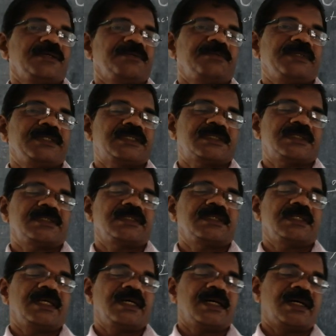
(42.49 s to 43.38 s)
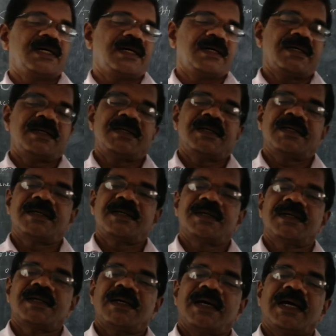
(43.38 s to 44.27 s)
which the
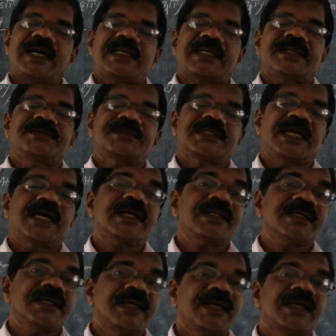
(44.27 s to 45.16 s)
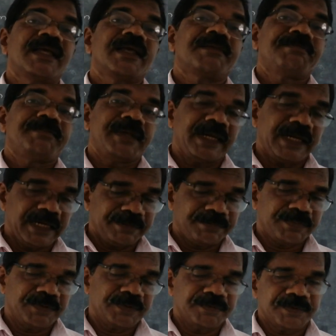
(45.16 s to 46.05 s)
atoms are made
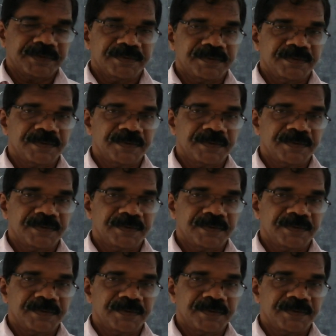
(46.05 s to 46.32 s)
up of.